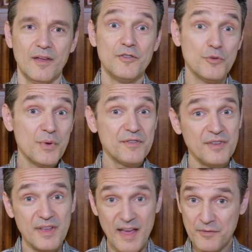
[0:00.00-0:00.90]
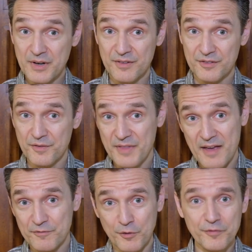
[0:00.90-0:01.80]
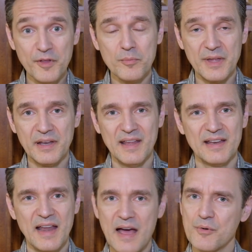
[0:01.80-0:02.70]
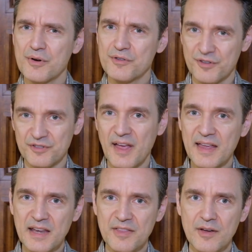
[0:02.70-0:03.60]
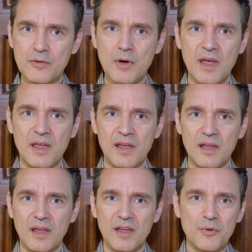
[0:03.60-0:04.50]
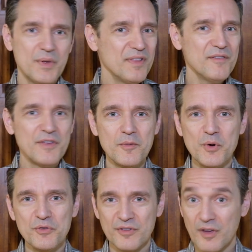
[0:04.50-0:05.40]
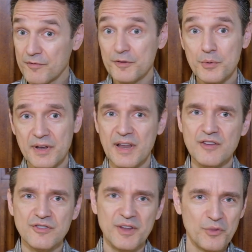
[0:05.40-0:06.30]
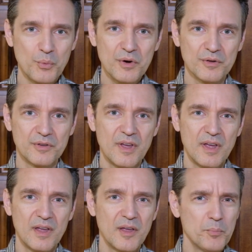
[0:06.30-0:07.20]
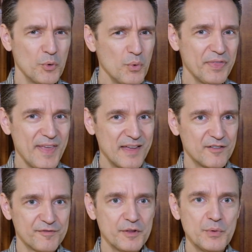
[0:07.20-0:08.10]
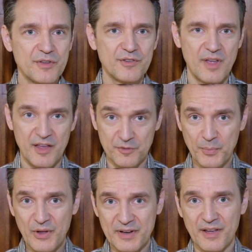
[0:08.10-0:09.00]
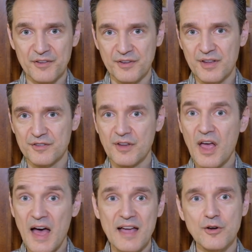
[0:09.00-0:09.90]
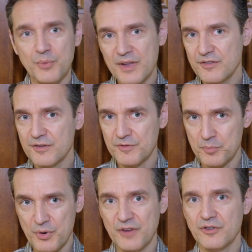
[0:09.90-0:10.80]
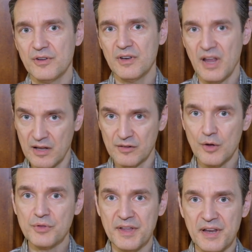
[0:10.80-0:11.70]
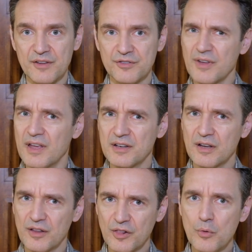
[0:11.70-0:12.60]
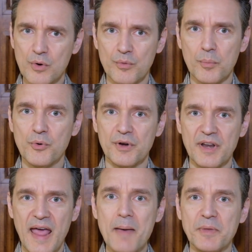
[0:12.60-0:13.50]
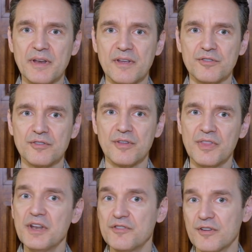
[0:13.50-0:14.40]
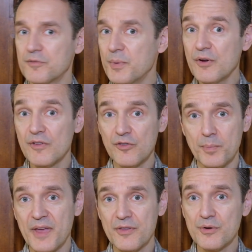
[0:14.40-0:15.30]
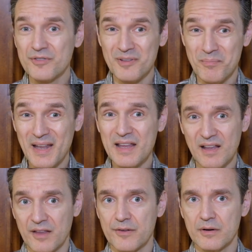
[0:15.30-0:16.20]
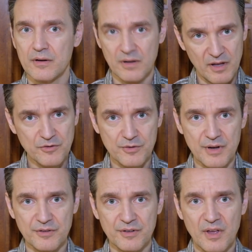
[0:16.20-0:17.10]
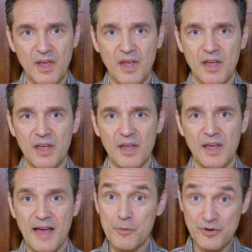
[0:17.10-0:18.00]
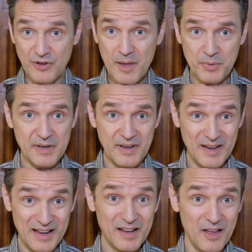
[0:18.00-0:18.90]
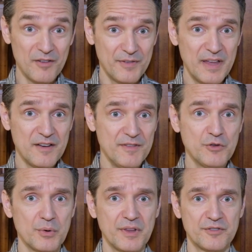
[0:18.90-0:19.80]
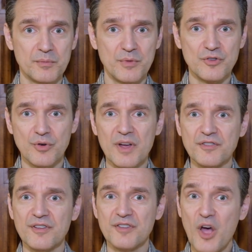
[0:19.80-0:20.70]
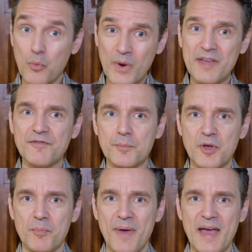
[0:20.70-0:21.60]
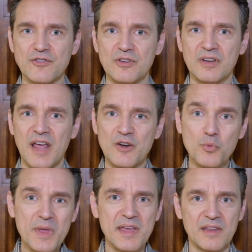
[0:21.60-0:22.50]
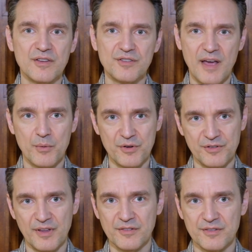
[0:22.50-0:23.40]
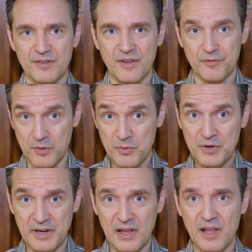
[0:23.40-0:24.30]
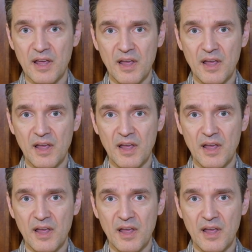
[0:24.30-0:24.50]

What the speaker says: Do we see evidence of that fulfillment in our society, though? We live in the most affluent nation in the world, but what that affluence has bought us is higher rates of depression and loneliness and lower reported happiness than is experienced by those in many other countries. Our championing of individualism draws us away from compassion and weakens our sense of community.